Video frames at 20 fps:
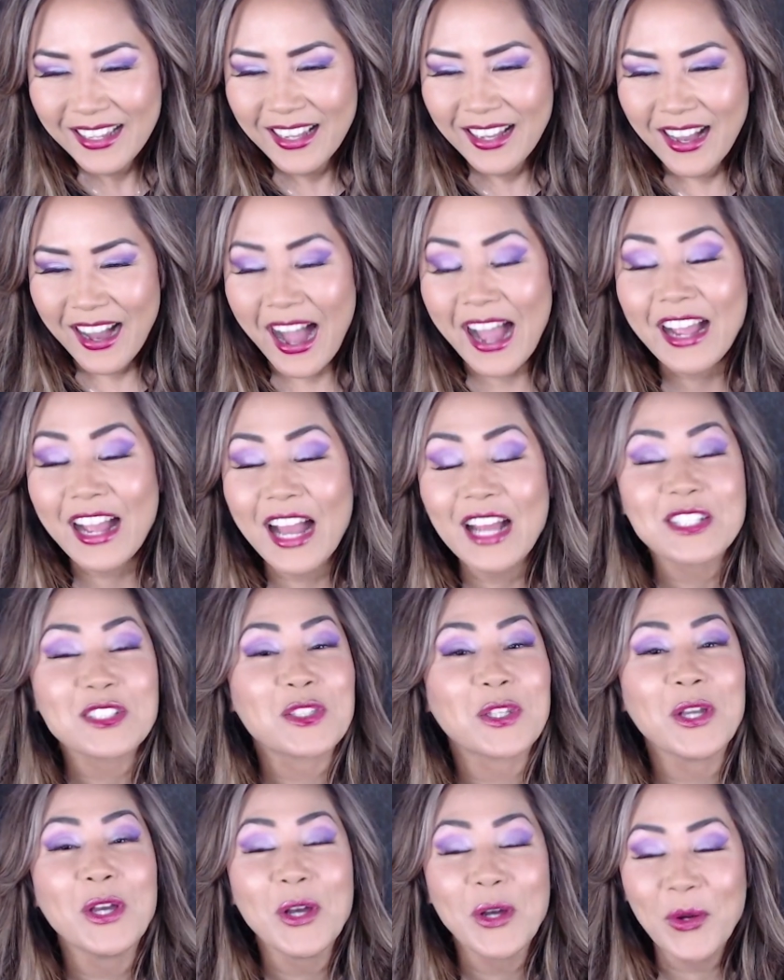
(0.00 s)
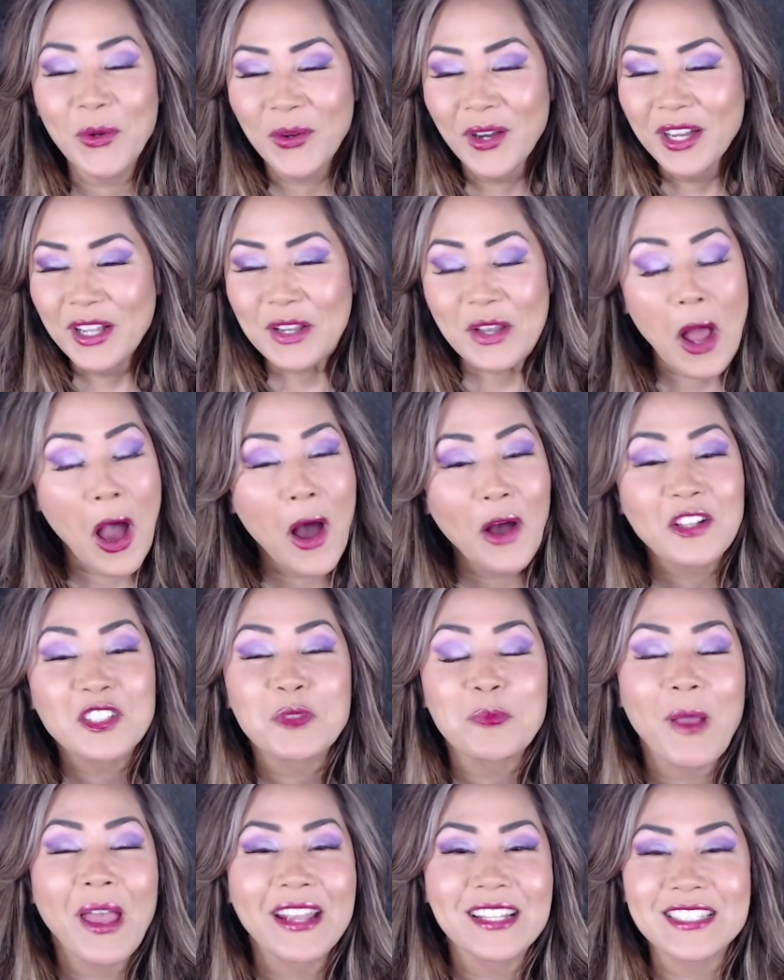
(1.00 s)
I got 2. No,
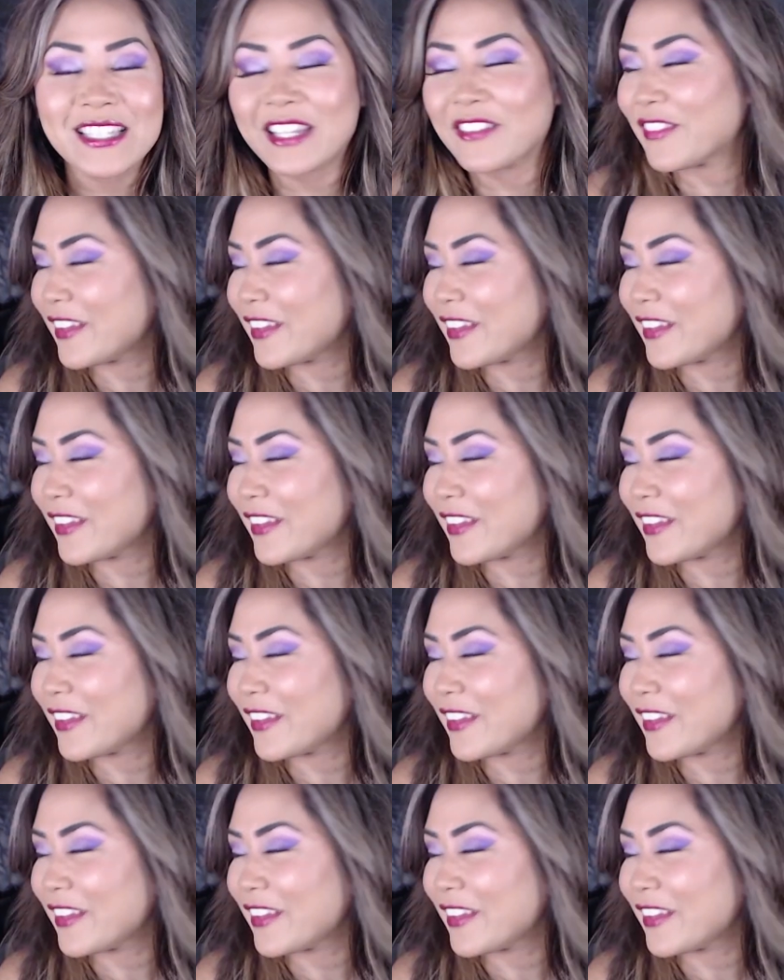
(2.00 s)
Spike TV.